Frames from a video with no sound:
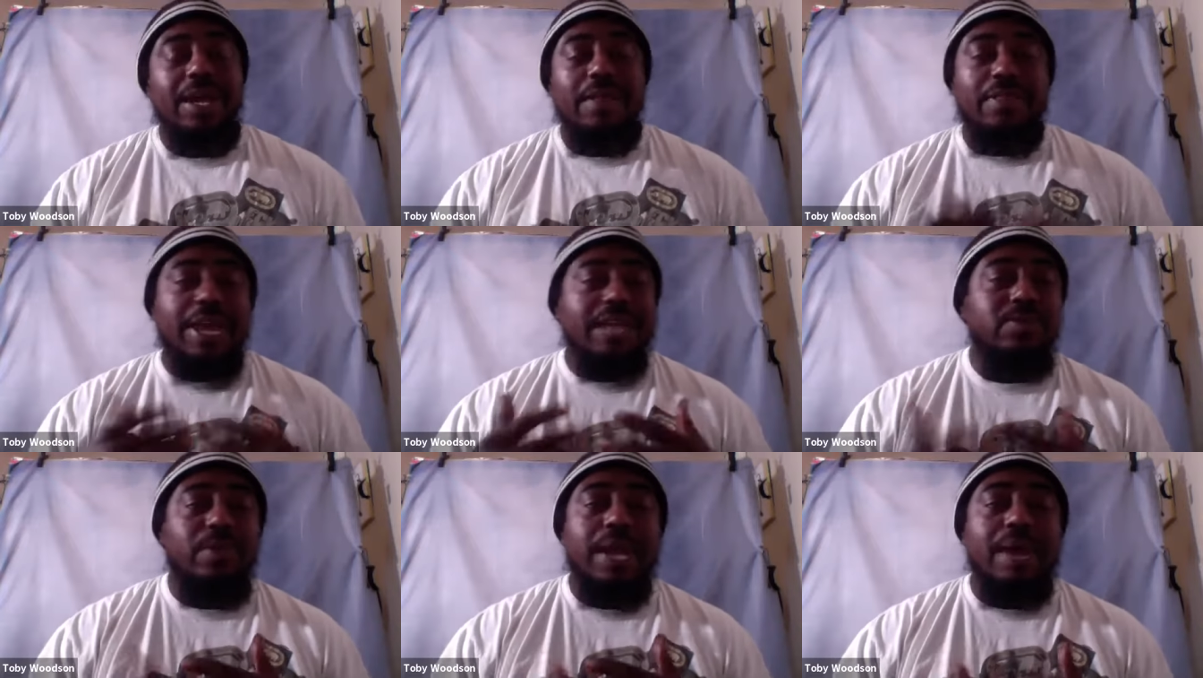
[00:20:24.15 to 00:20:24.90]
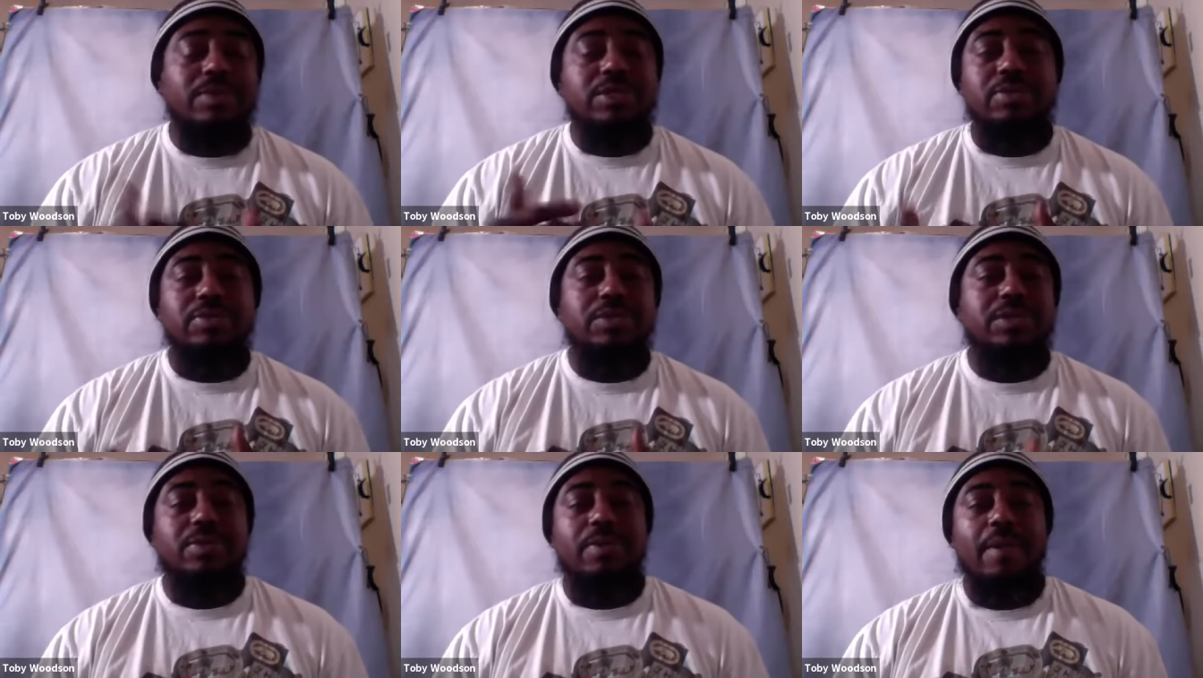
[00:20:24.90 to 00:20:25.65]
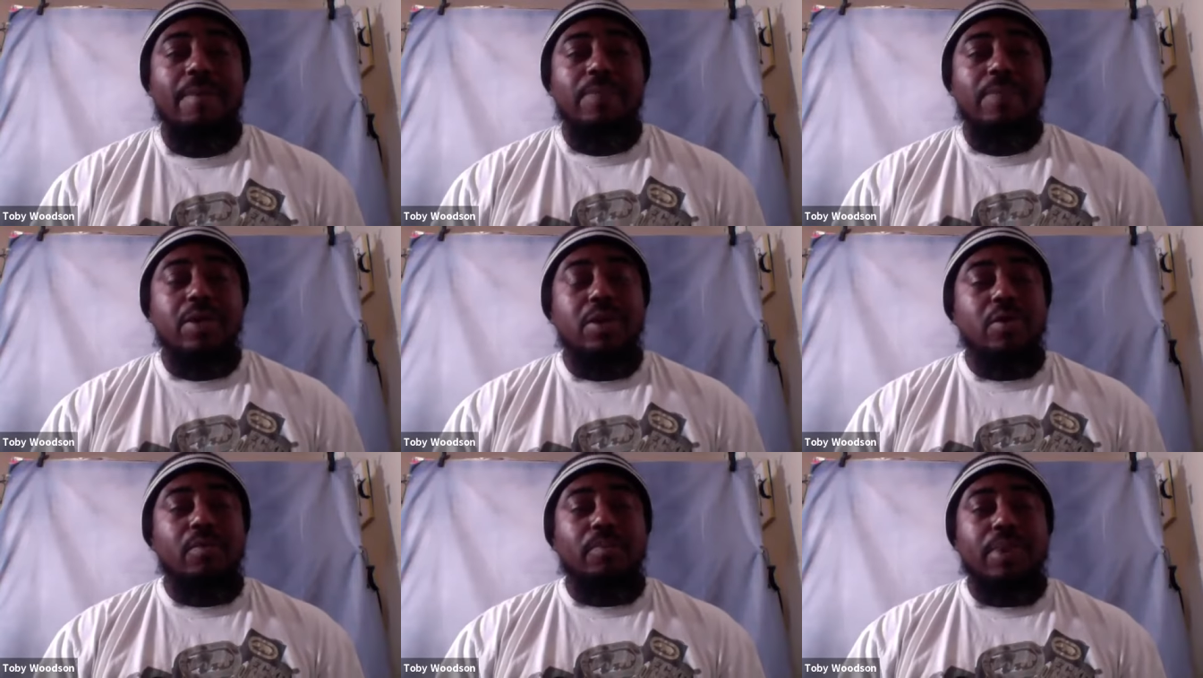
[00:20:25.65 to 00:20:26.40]
That's what I was used to, you
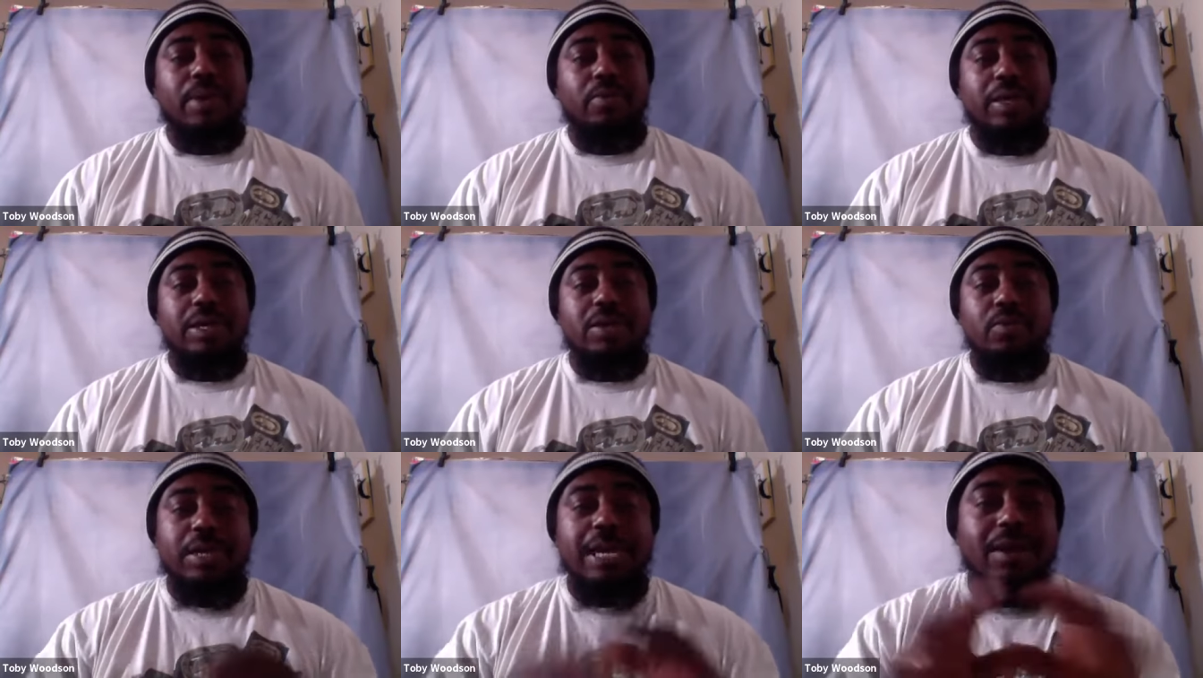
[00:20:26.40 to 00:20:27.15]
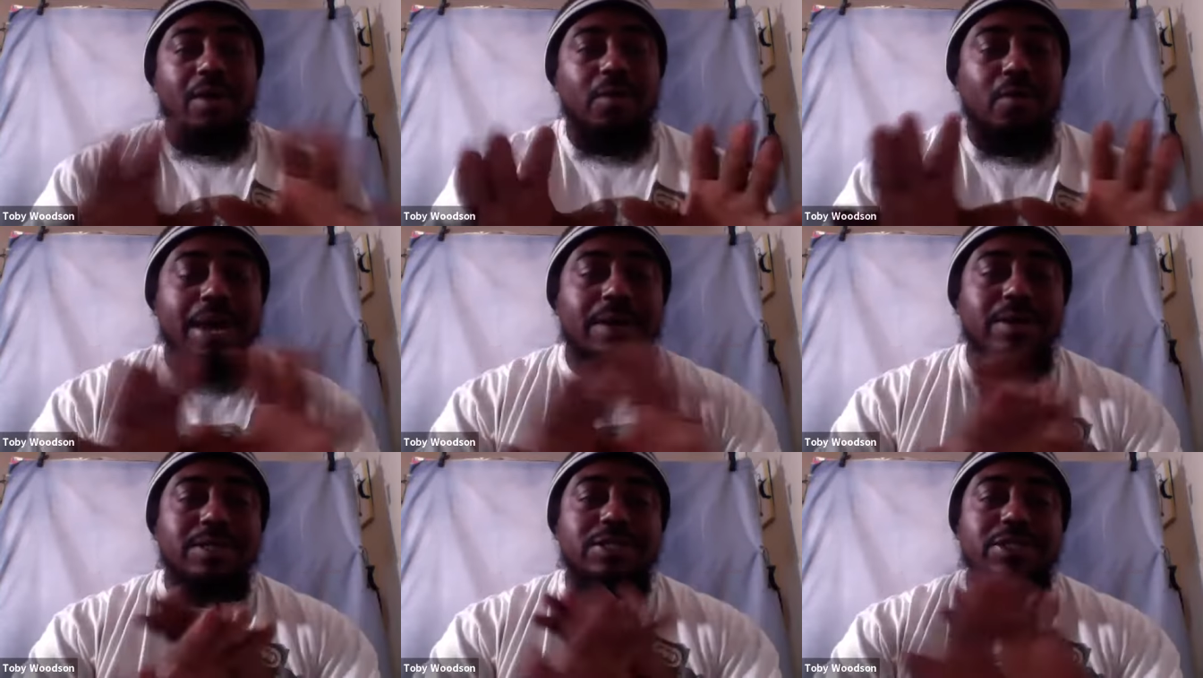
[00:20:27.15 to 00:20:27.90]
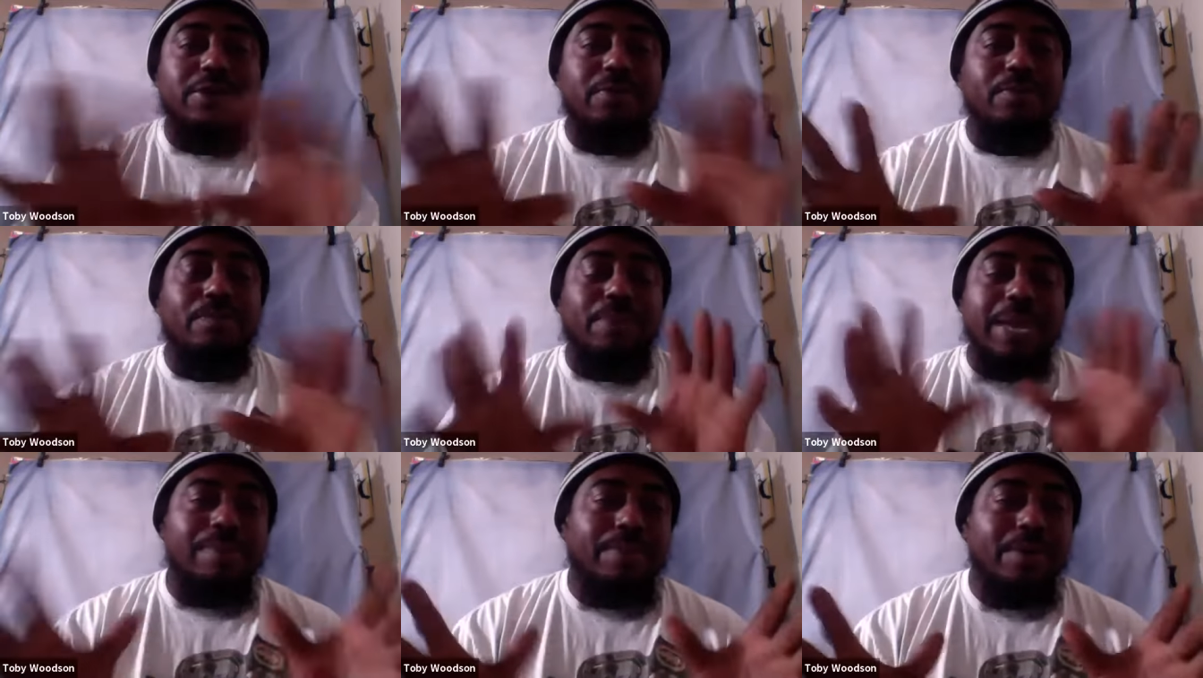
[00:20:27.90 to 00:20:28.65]
know. But when you get around a certain
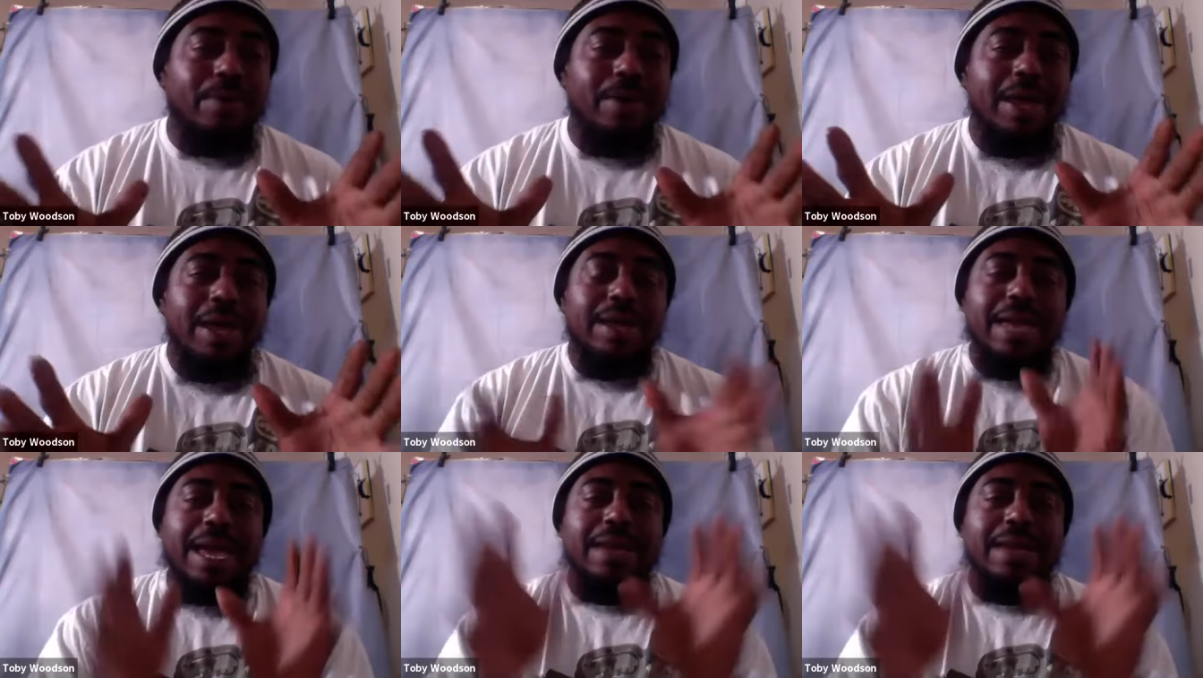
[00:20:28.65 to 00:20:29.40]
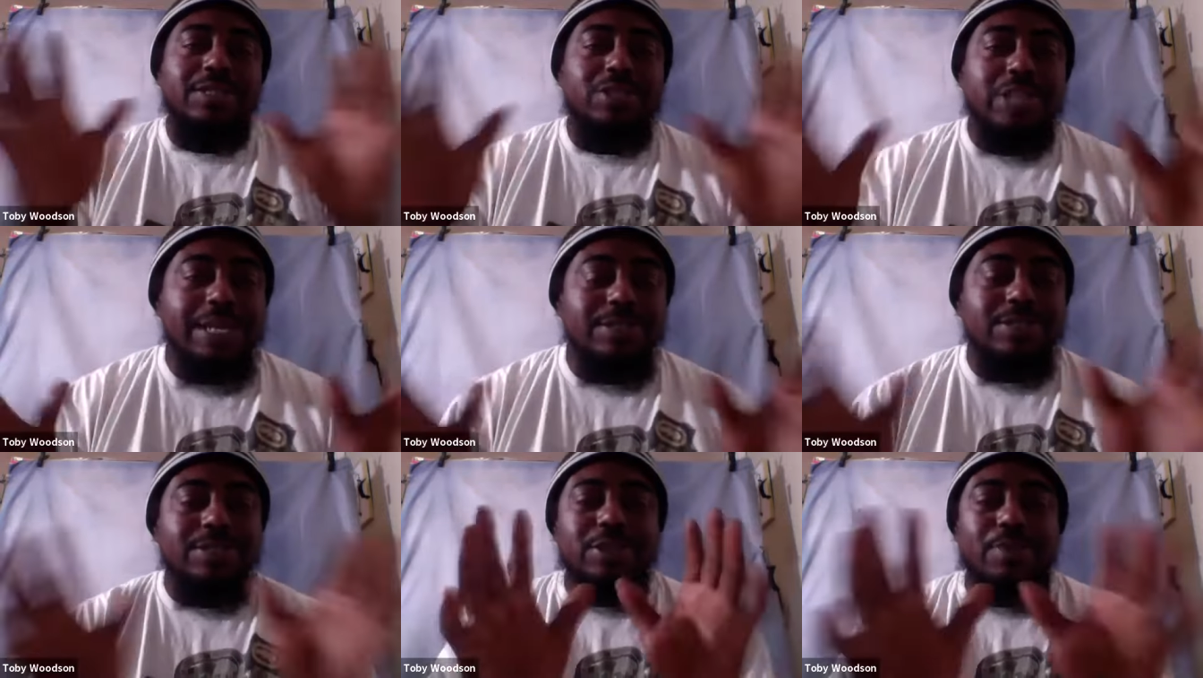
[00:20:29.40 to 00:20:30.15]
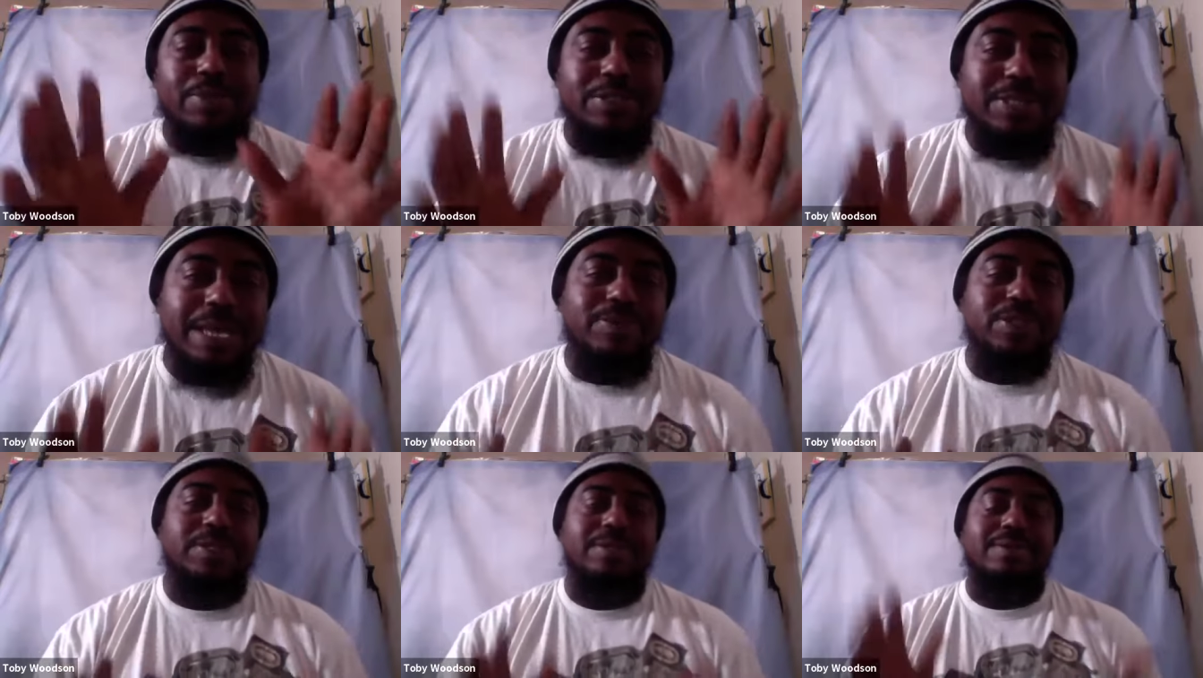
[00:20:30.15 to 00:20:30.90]
people, it kind of changes your
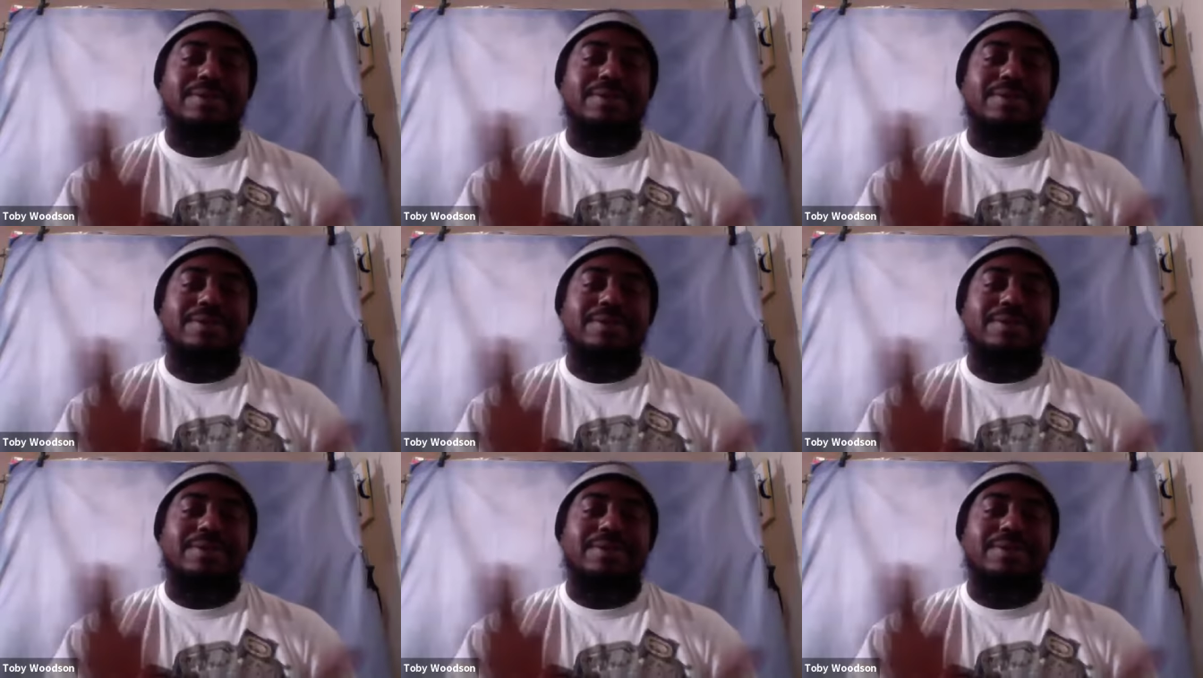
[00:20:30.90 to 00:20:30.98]
perception,